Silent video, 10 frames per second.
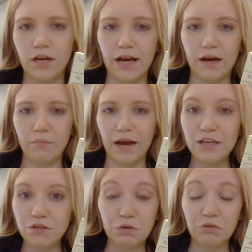I
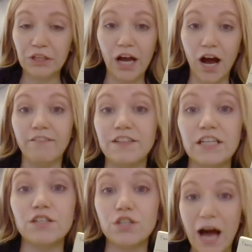use it really
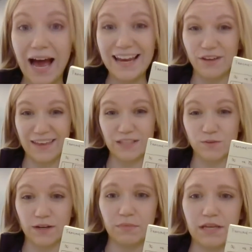often, so I know that's
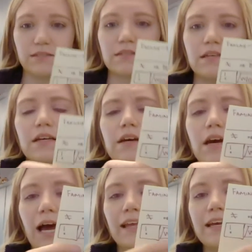what it means.
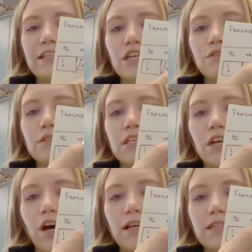I like to use the
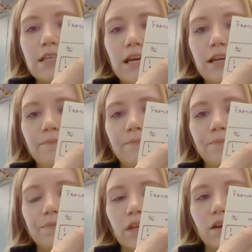not sign.
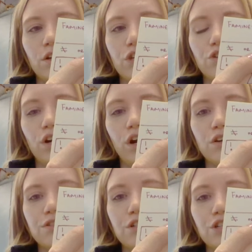You could
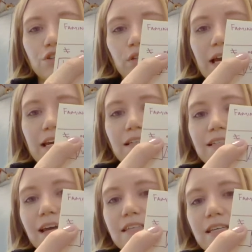also do like
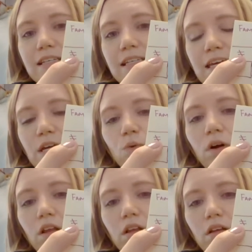doesn't
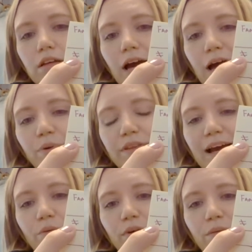equal. I put
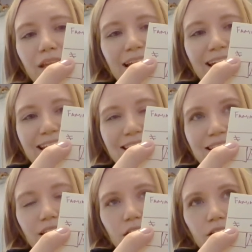that when I mean like
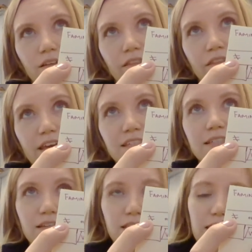this
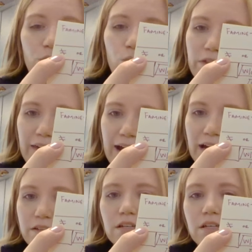doesn't equal
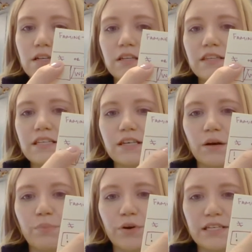that. These are
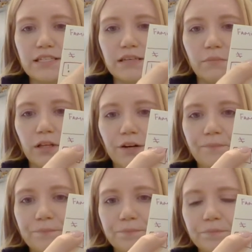pretty
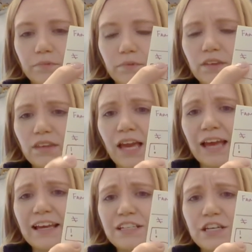similar. I
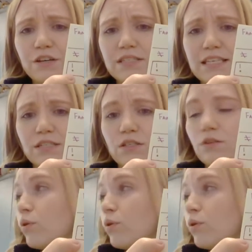like to use this